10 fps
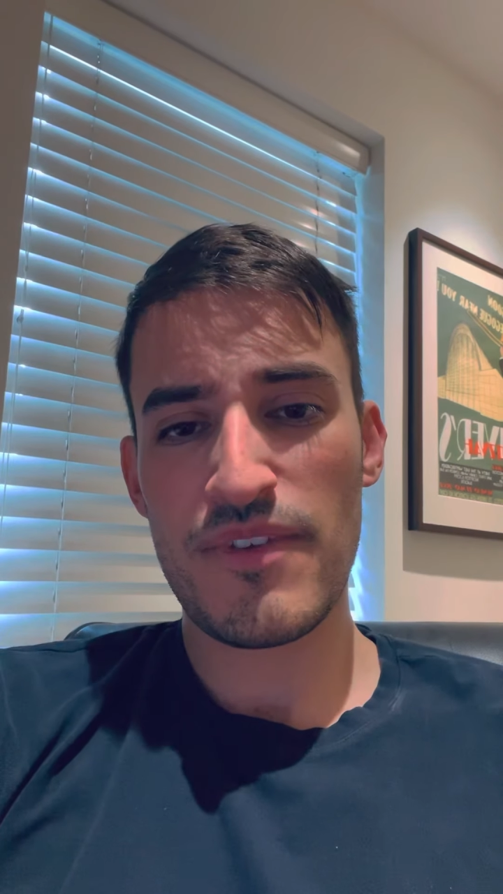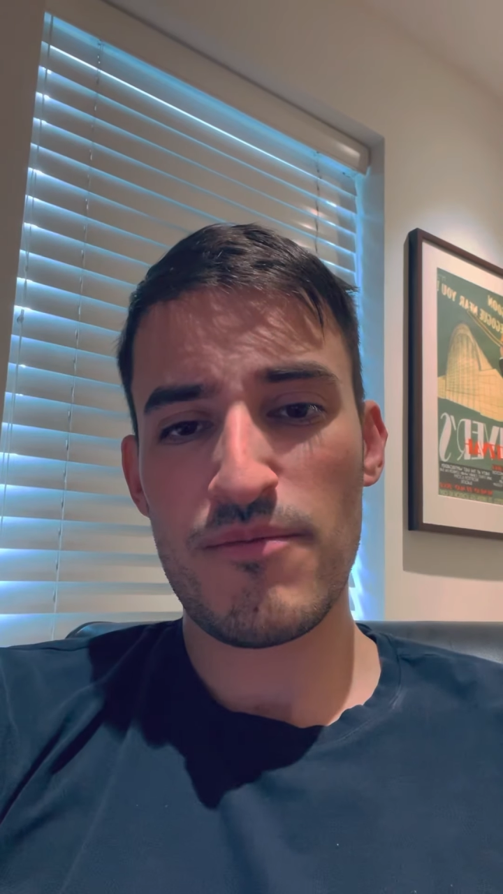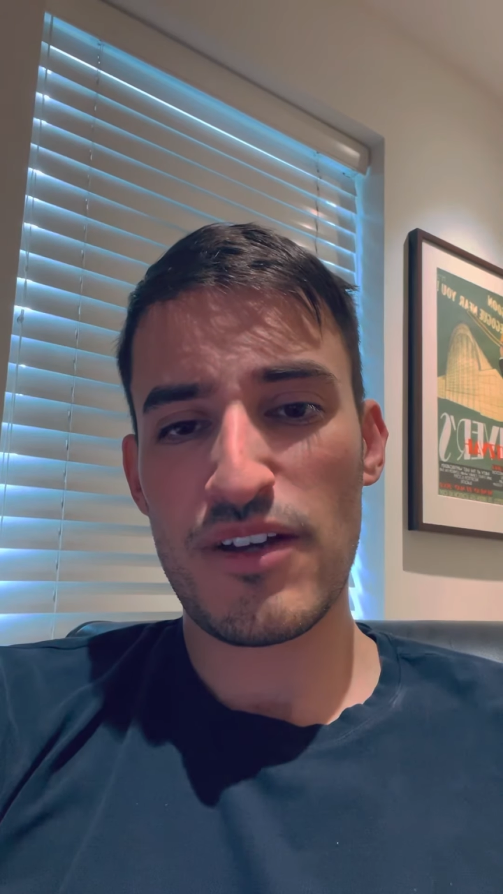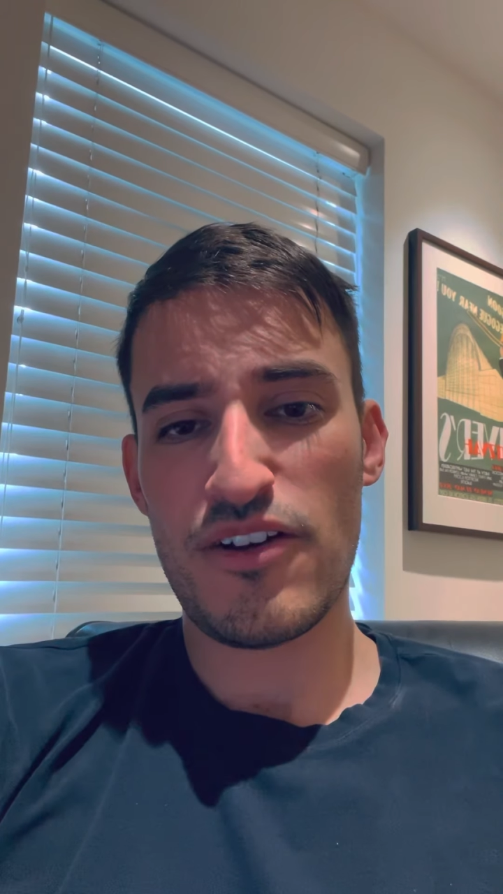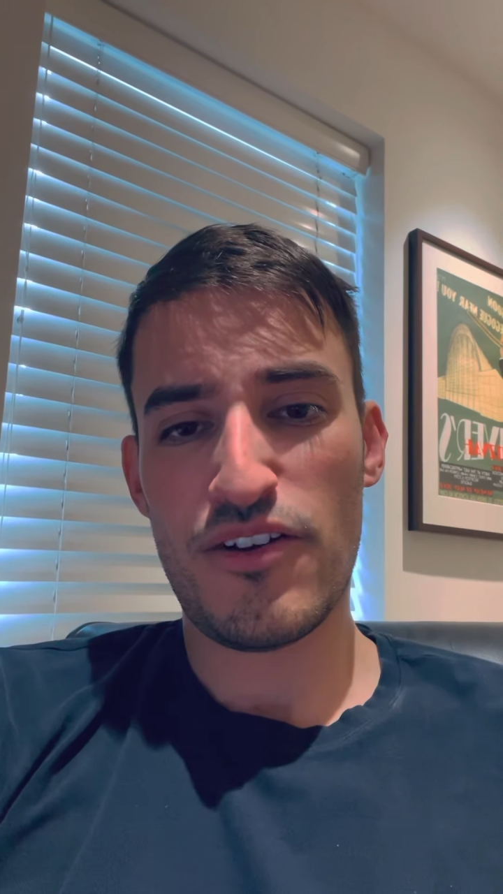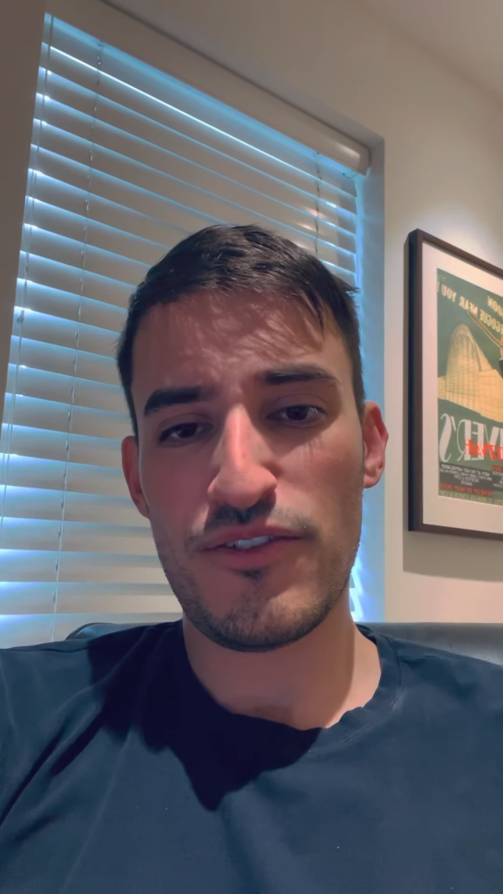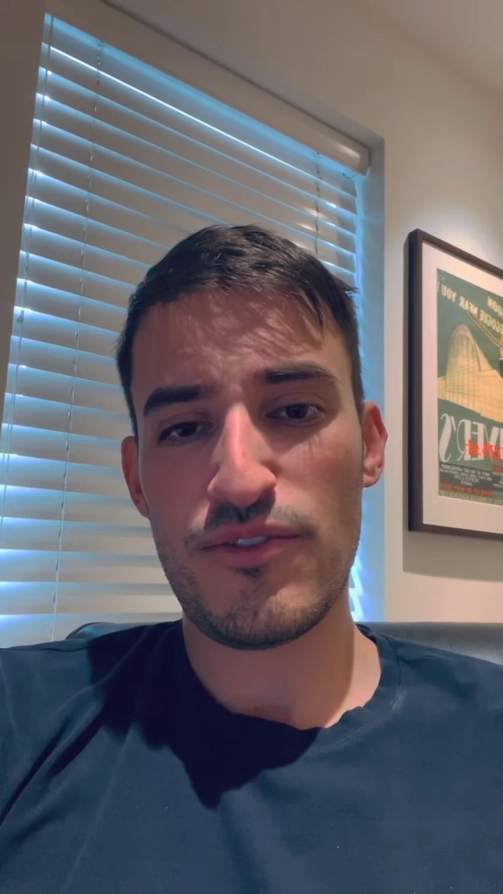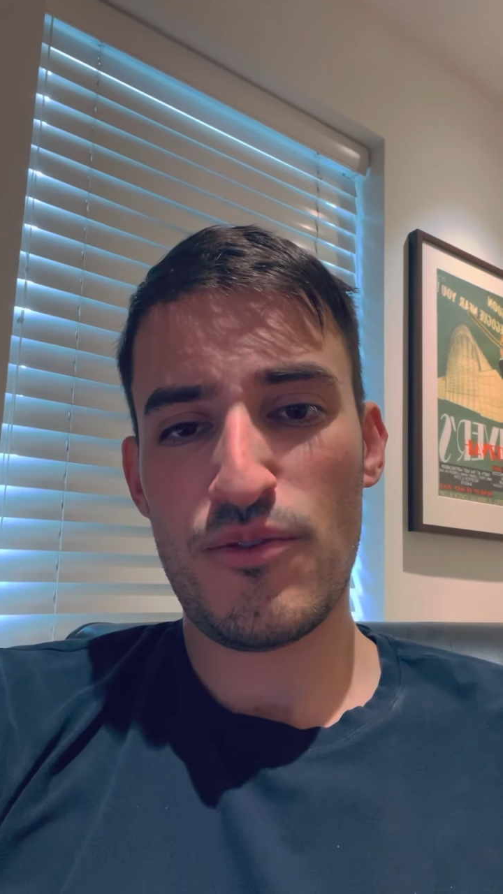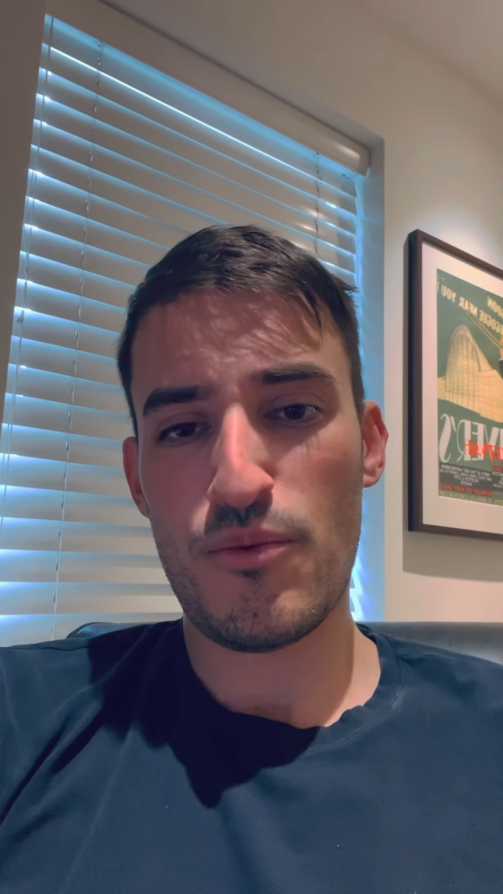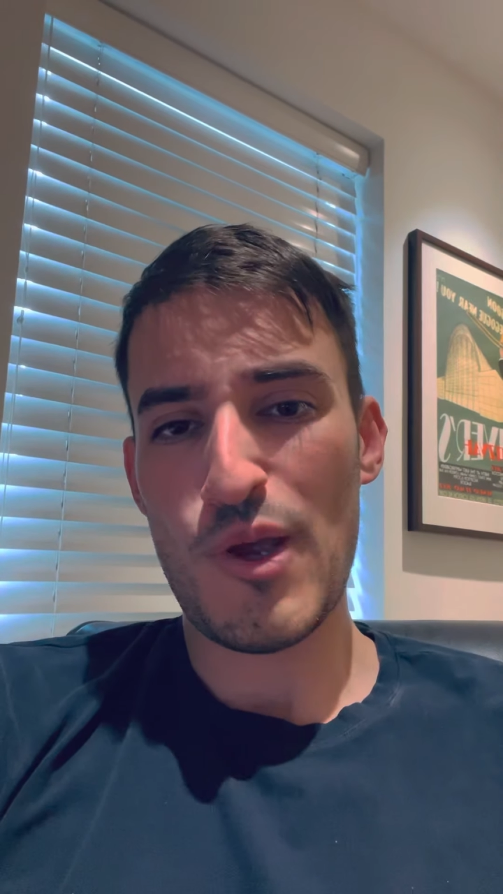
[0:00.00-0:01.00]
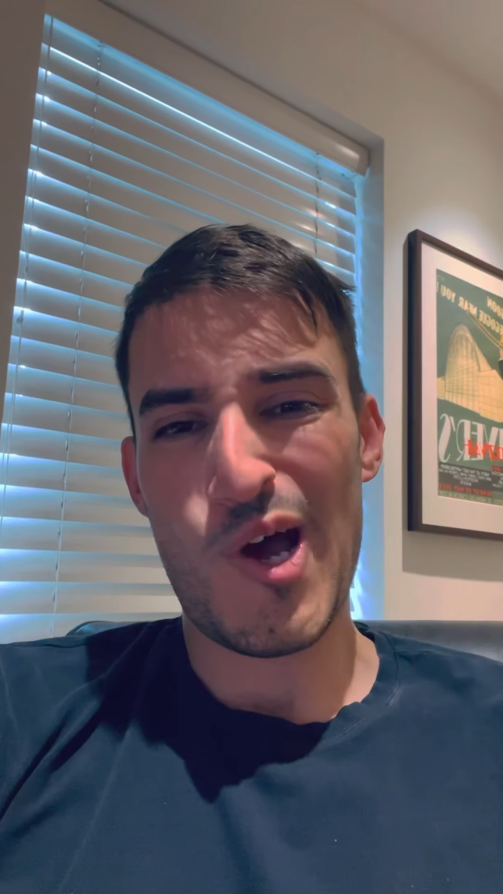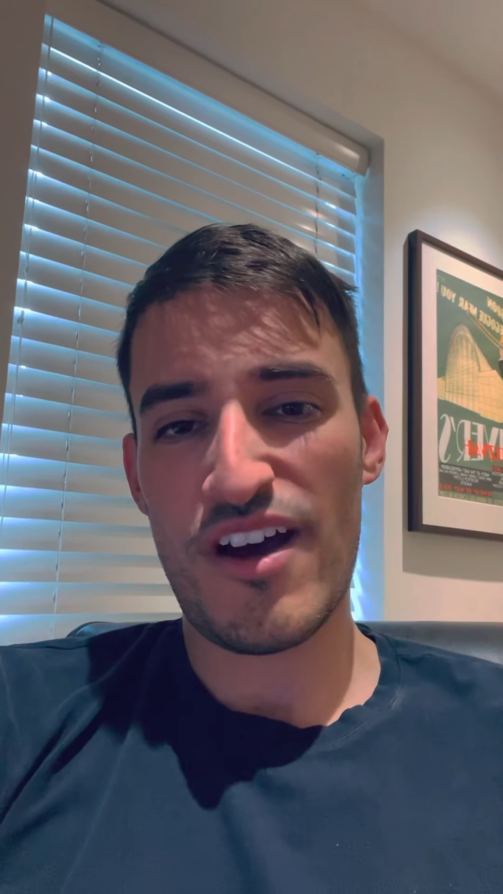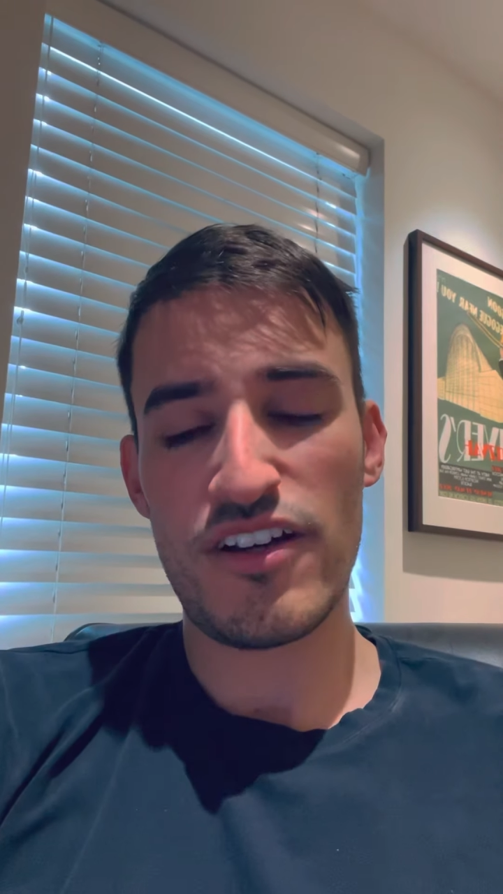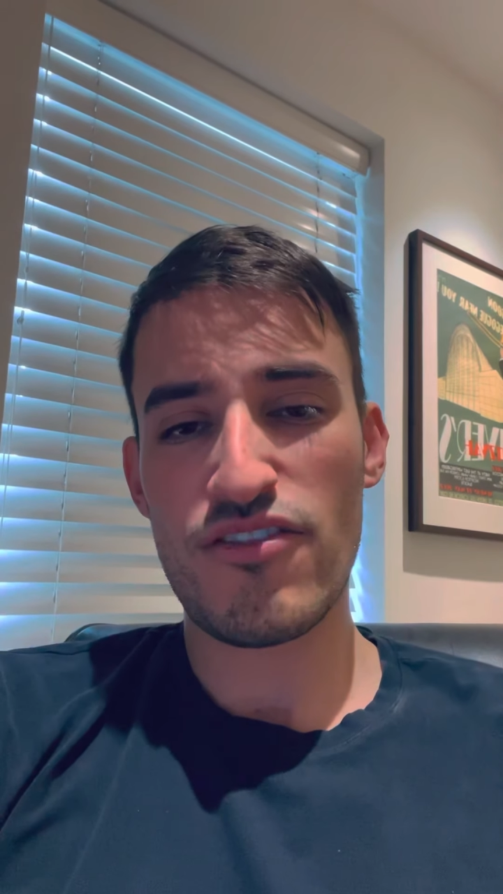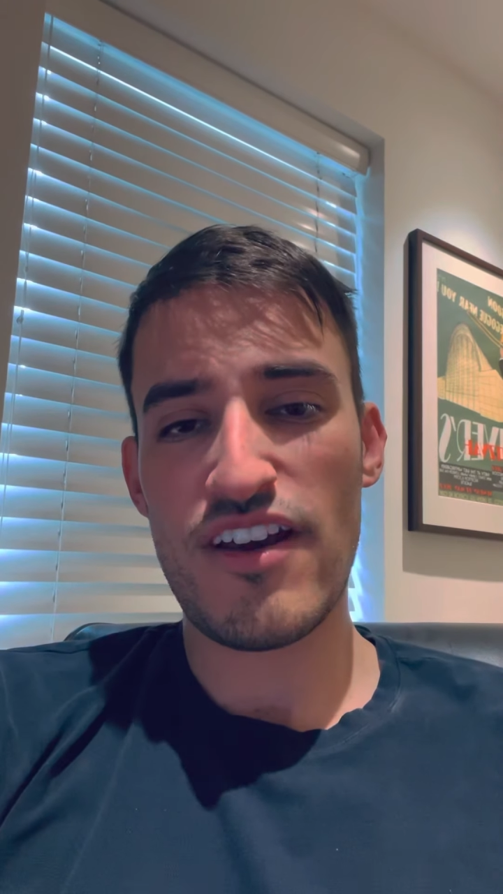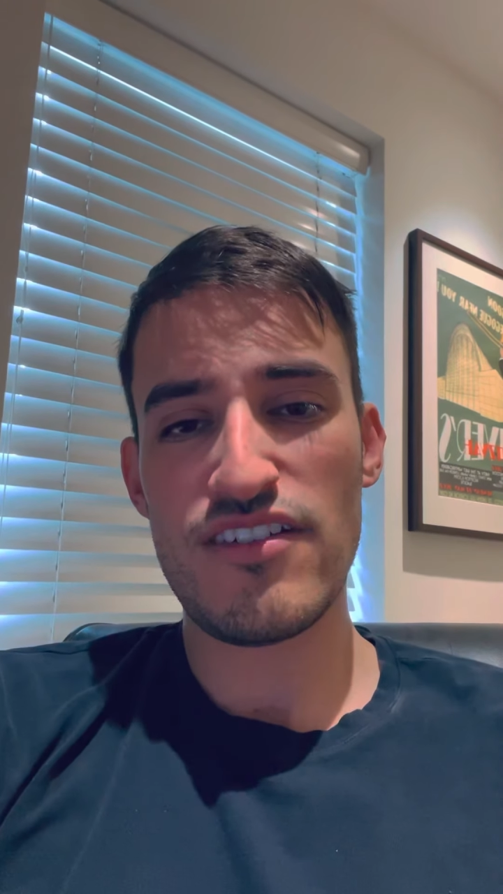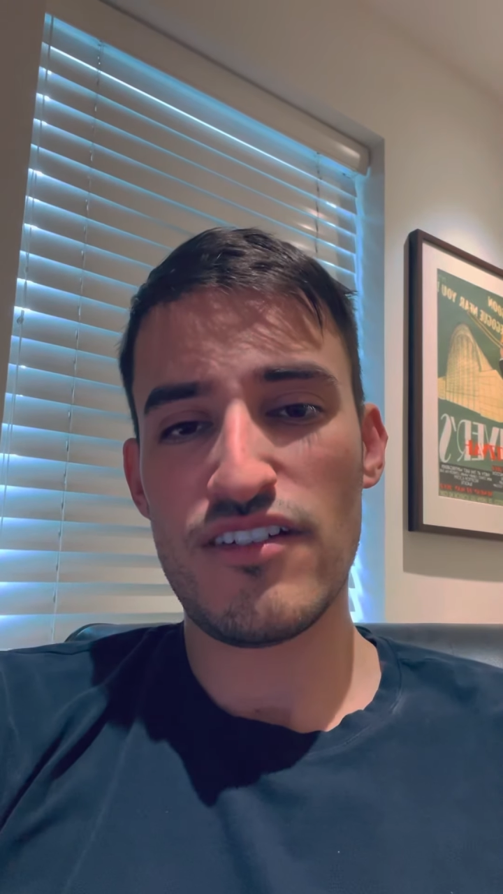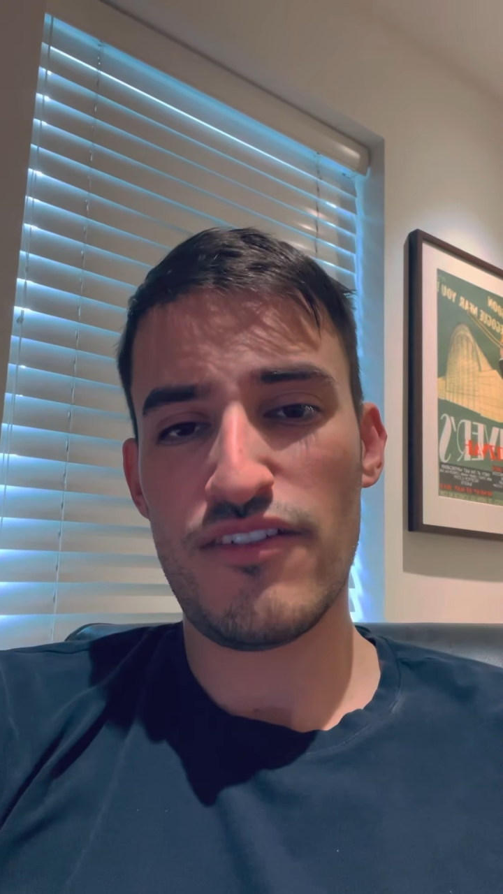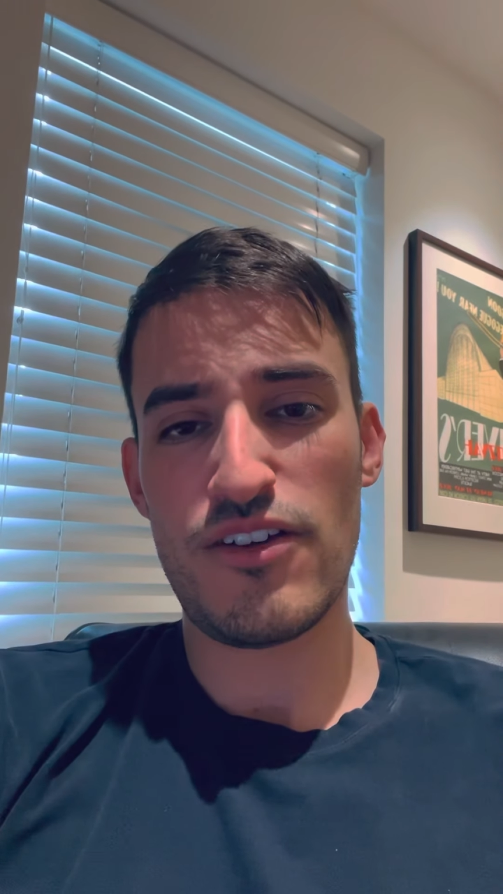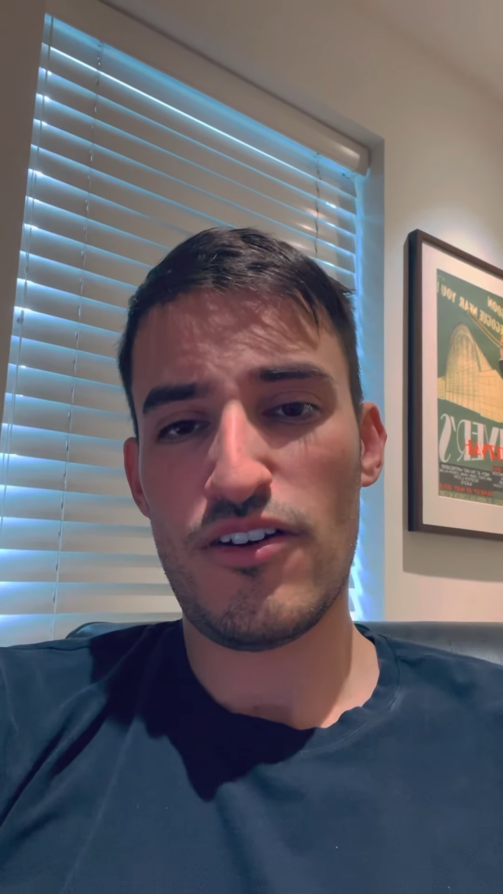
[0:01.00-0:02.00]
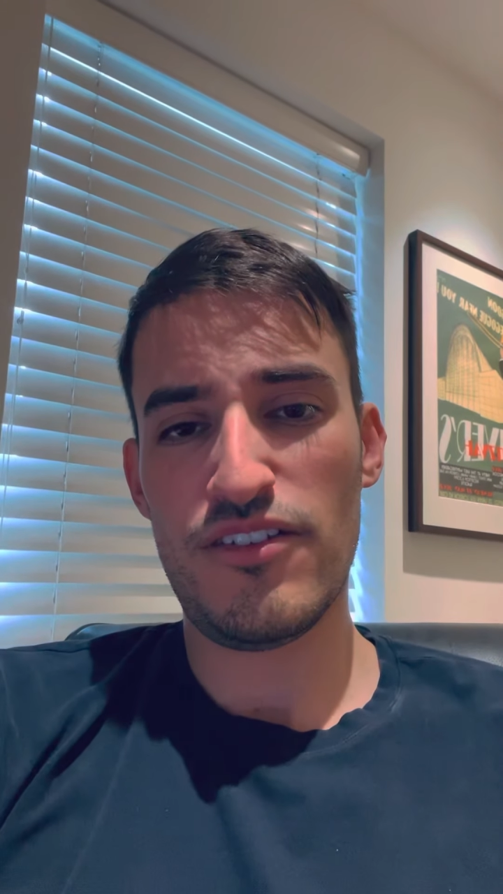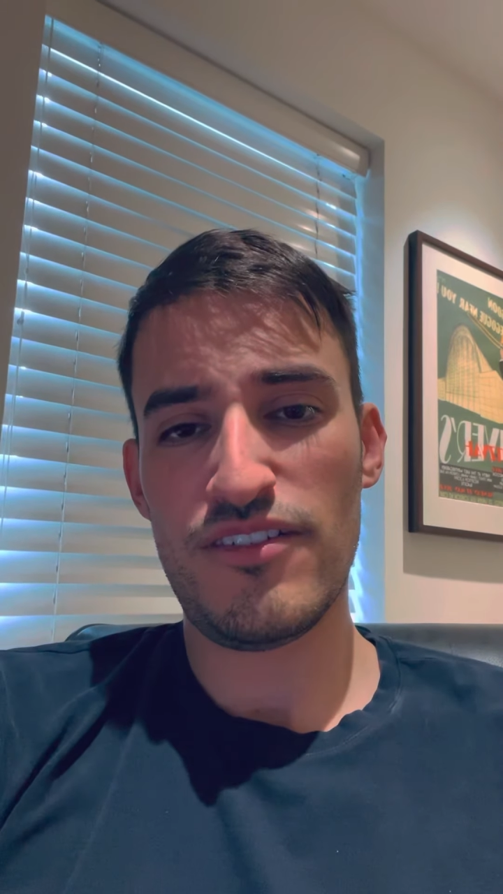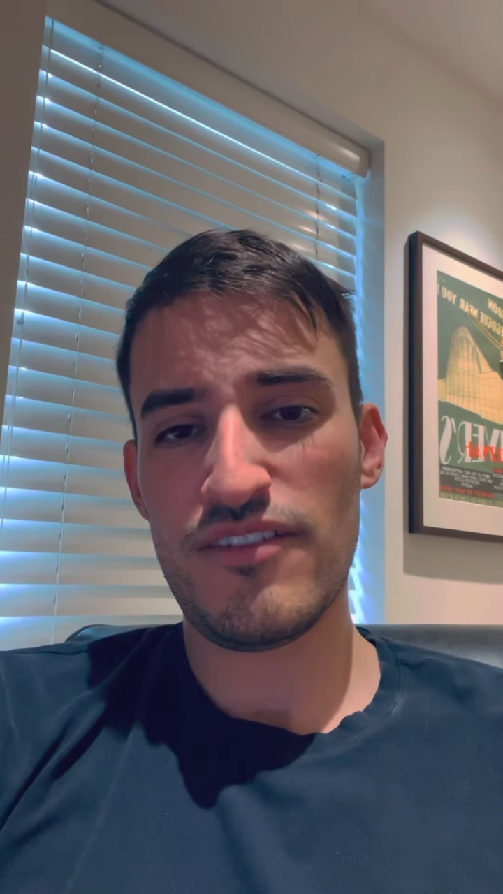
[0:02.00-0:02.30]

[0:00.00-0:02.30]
because we are a creation of God.